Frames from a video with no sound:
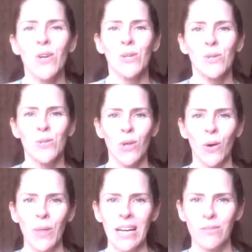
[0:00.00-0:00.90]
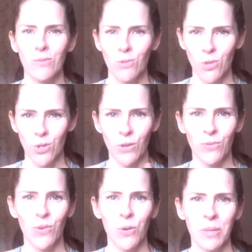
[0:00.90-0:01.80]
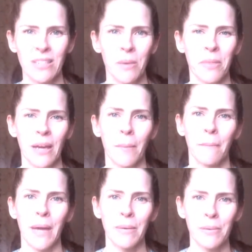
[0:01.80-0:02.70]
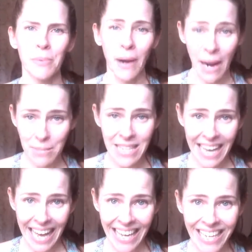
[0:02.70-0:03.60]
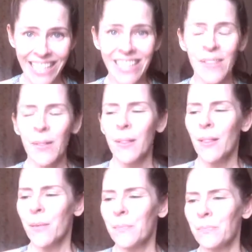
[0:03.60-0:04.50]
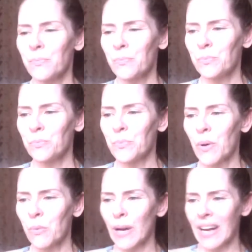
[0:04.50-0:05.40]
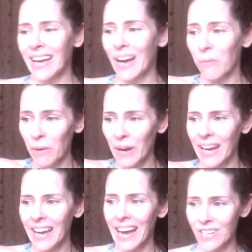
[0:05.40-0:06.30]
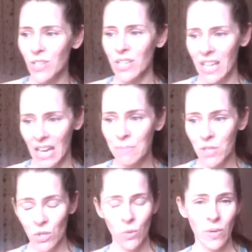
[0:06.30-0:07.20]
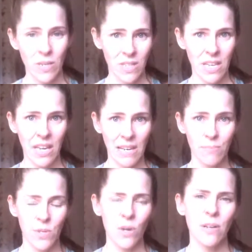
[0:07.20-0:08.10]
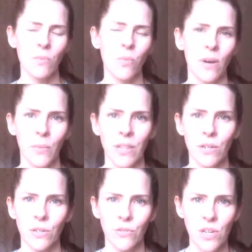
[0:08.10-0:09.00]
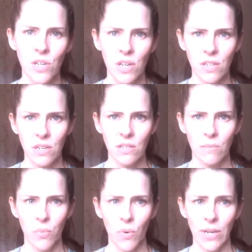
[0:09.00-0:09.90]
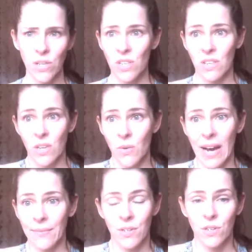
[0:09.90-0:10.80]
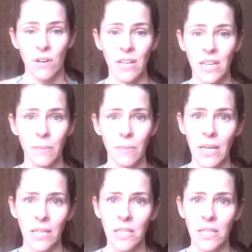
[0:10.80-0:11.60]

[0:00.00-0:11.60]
So that should have told me something, maybe perhaps then. But what I actually came to was that I started working with a nutritionist at some point, and she said, you have to start eating meat.